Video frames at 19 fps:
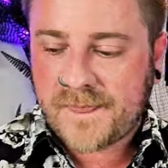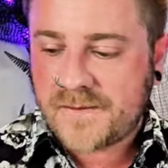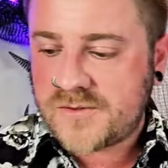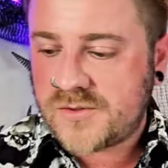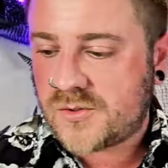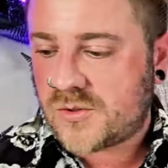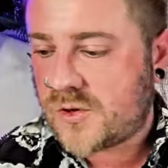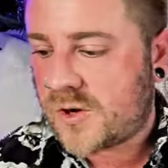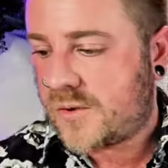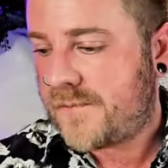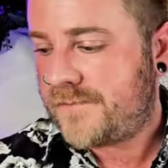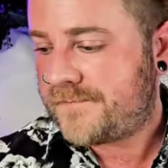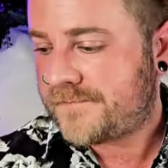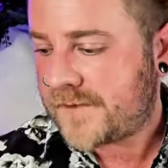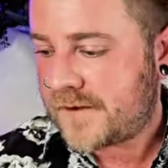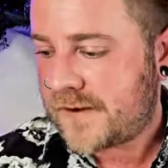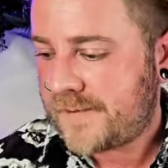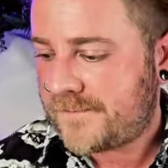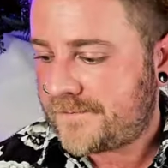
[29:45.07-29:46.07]
a crow. All
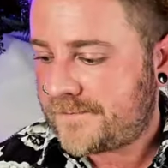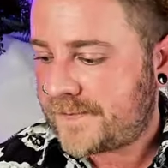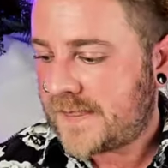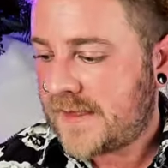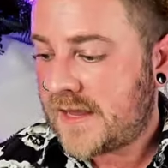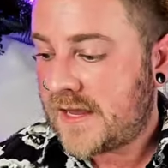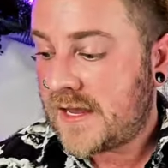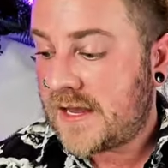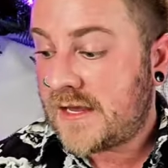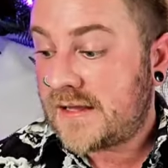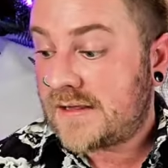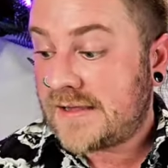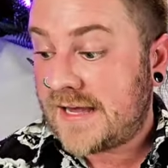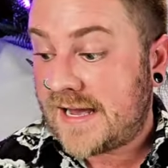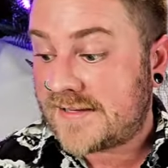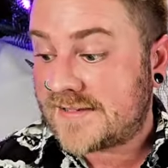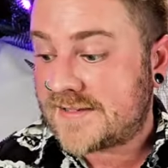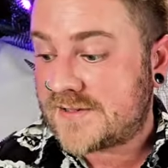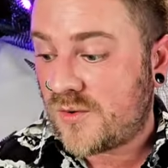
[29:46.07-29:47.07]
right.
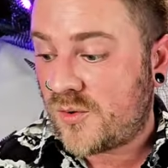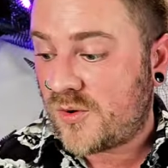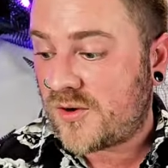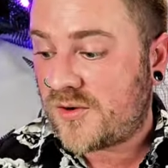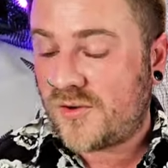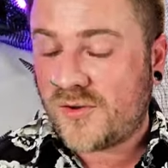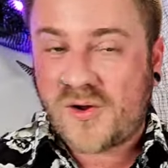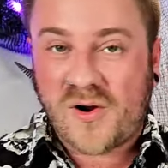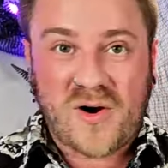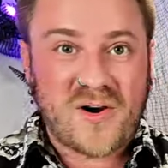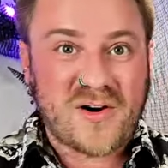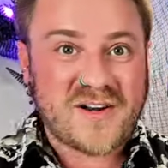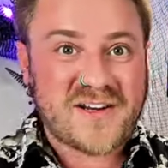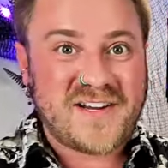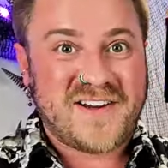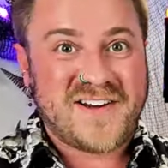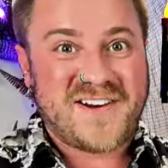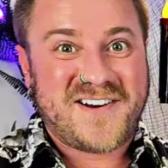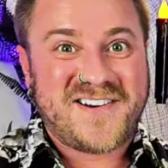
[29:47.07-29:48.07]
Last oracle card
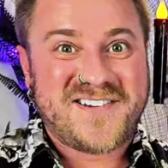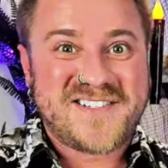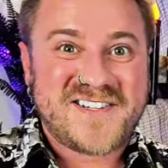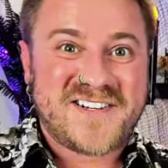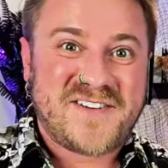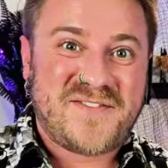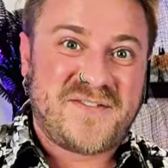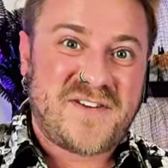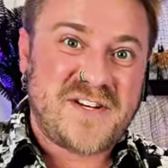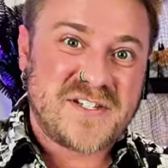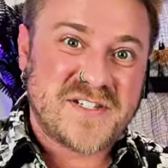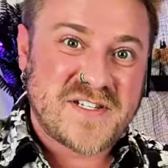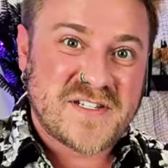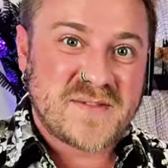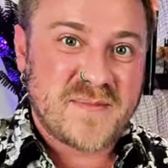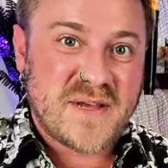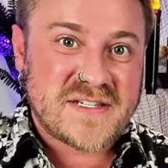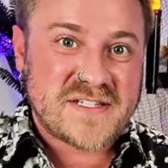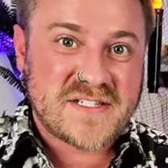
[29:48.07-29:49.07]
here to finish
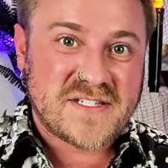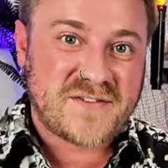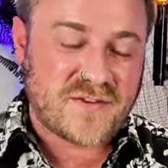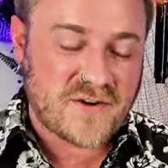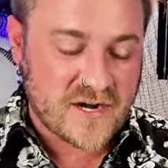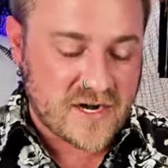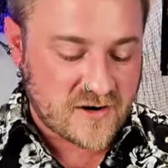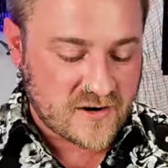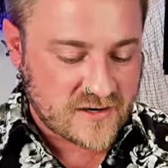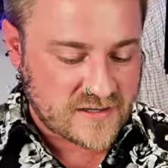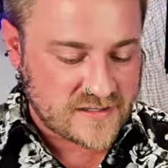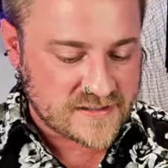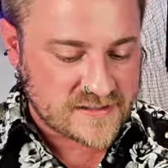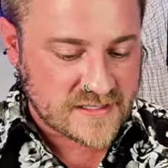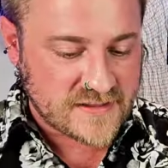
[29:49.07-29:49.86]
this message for Aries,